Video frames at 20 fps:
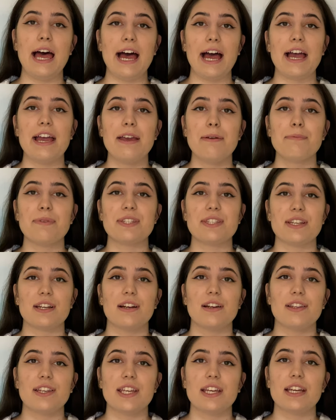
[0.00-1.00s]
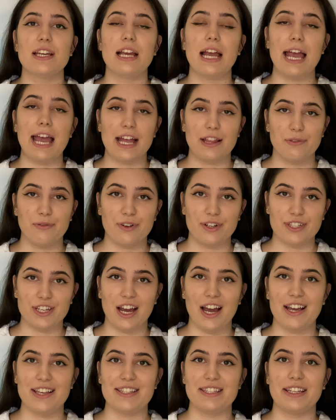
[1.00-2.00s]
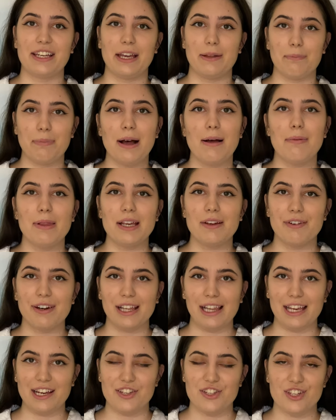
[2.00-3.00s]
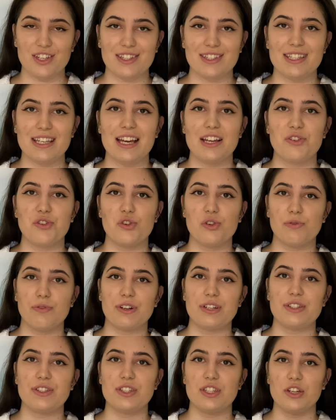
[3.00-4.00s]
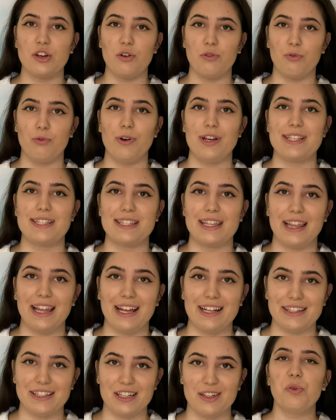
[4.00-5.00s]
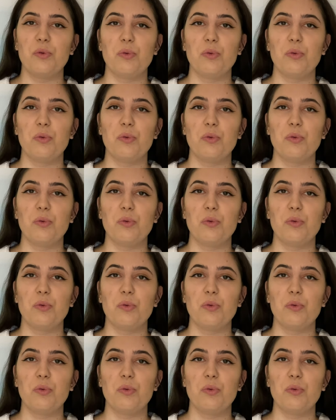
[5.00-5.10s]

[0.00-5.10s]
I am studying advertising and public relations at University of West London